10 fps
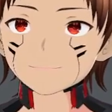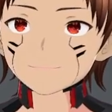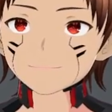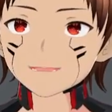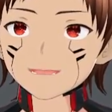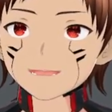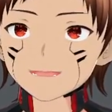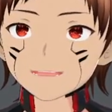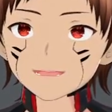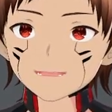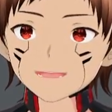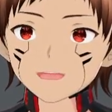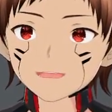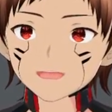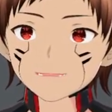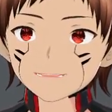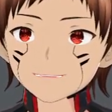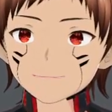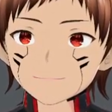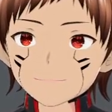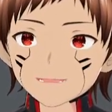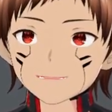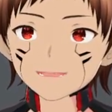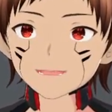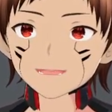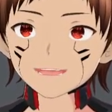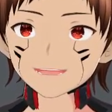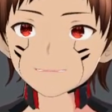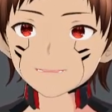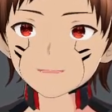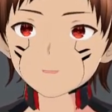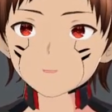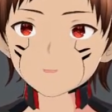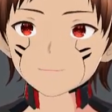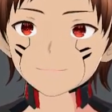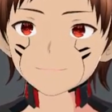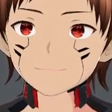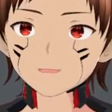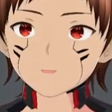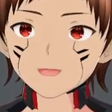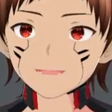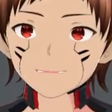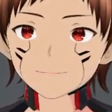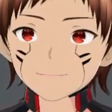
The Ukraine Inevitable Death ability changed to once